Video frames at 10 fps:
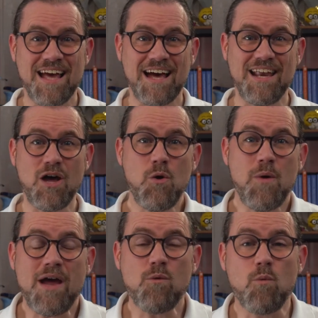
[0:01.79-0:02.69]
Hello
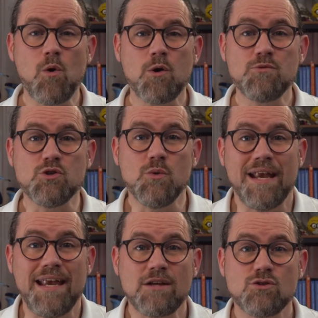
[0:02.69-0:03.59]
and welcome to
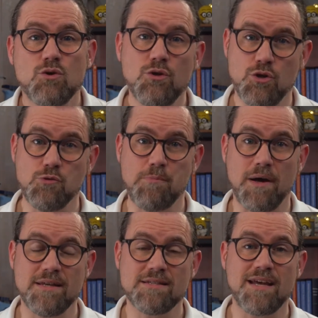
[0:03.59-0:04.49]
Elektor News
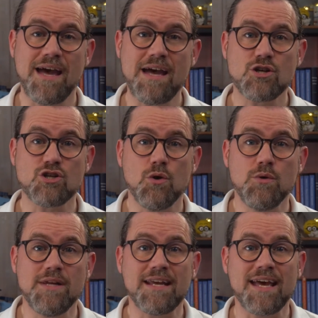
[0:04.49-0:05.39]
Bytes, our show
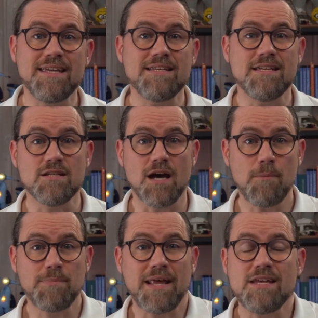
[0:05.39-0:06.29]
dedicated to
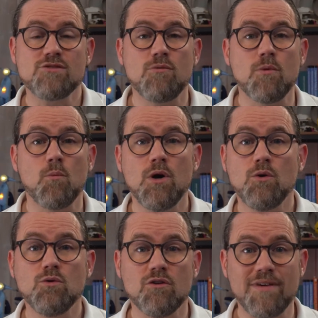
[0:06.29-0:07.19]
updates from the
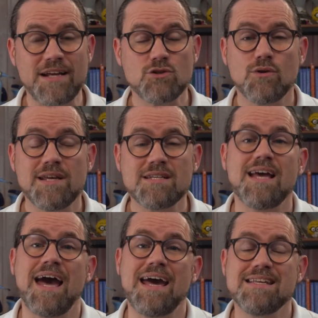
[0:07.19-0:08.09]
world of electronics
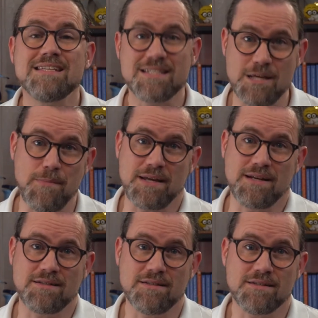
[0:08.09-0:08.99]
and
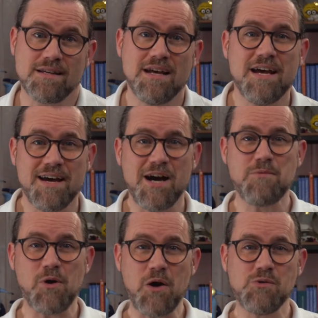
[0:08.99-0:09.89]
semiconductors. I'm
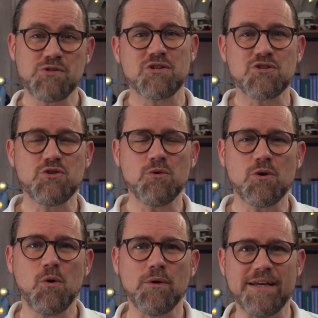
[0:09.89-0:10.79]
your host, Stuart
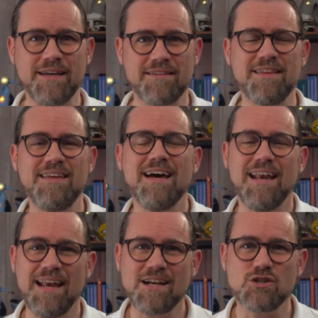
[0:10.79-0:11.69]
Cording, the
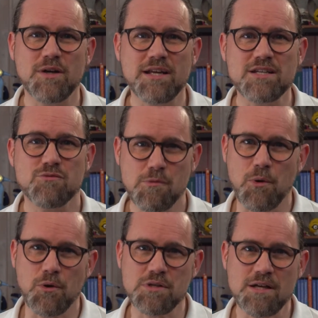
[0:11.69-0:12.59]
electronics
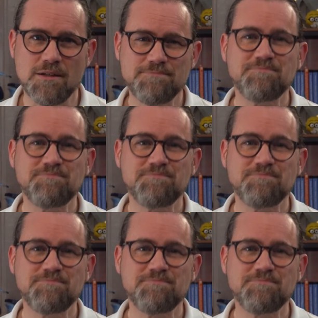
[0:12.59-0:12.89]
reporter.